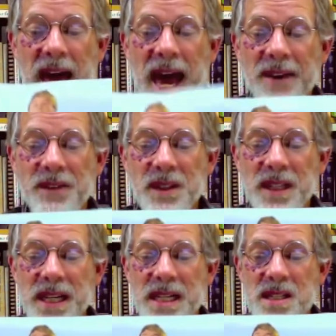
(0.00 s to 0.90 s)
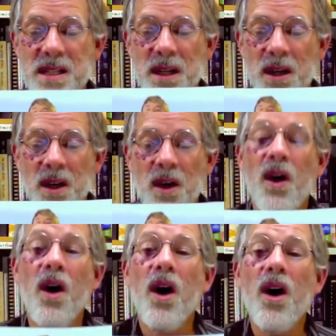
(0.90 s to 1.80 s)
After this,
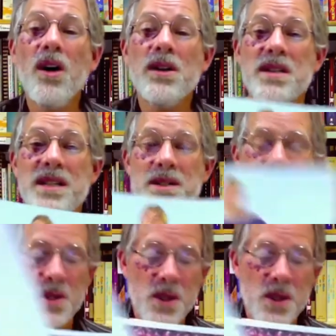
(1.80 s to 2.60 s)
all Caesars